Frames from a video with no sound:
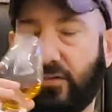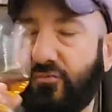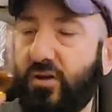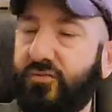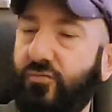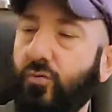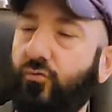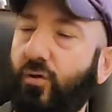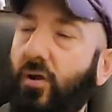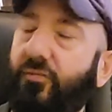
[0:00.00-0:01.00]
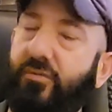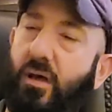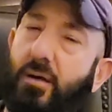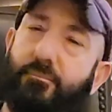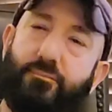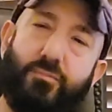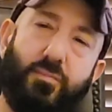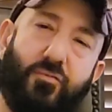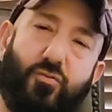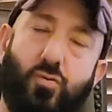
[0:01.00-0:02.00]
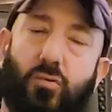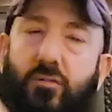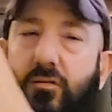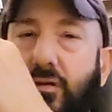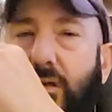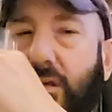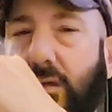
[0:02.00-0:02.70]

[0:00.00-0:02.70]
Fresh fruits right off top. Fruits.